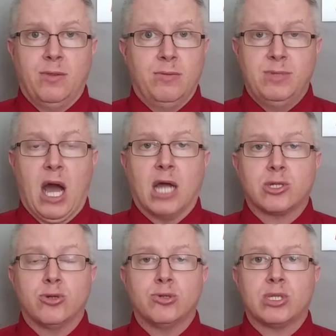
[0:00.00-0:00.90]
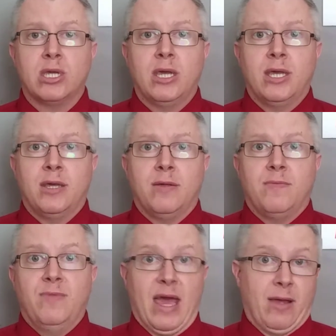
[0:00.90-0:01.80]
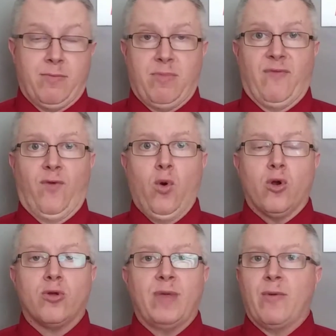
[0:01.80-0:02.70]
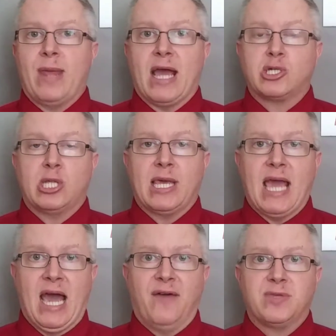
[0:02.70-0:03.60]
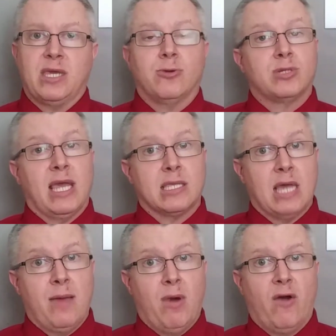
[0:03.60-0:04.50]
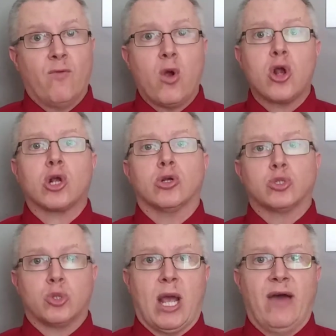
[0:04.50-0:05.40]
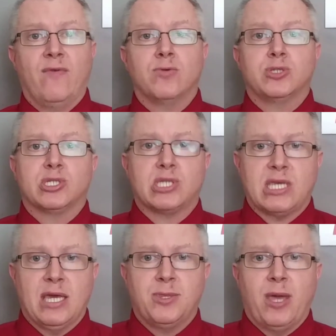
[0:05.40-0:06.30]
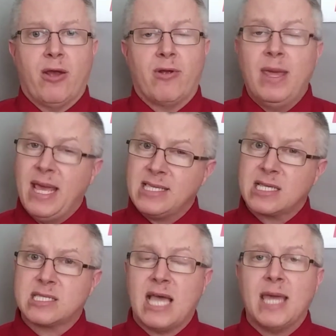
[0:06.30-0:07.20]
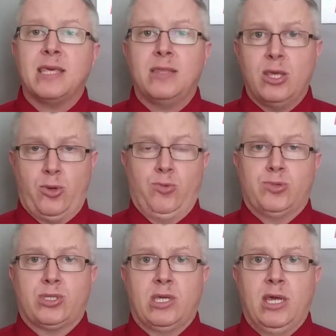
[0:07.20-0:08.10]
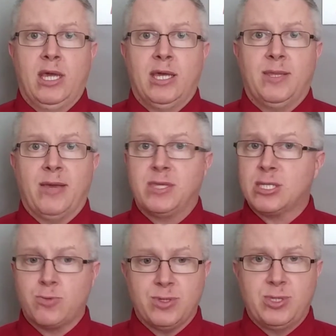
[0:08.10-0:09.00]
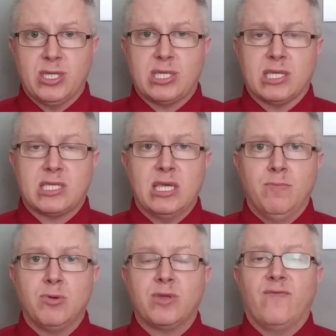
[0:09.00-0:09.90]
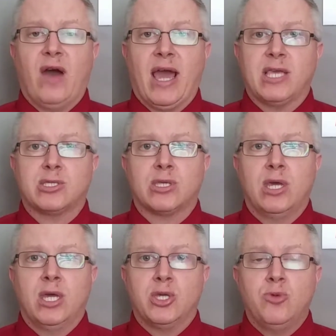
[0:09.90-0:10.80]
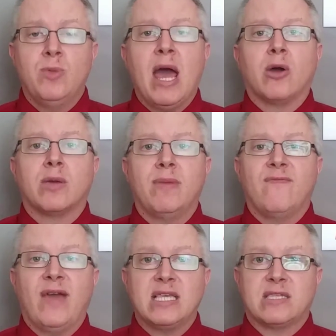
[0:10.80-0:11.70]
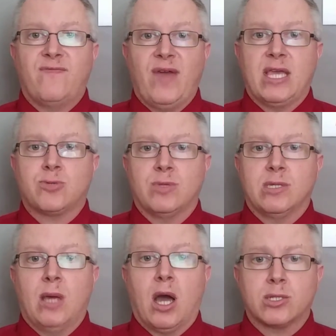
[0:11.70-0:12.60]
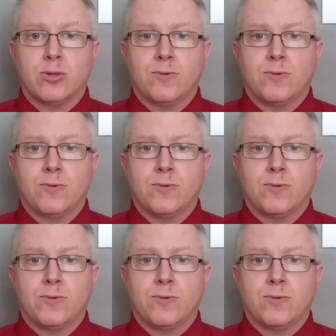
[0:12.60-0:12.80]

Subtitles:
doctors that before they would actually have to either take time off work or travel just to get there. And that's exciting news, that just with just a simple device, you now can be face-to-face with a doctor.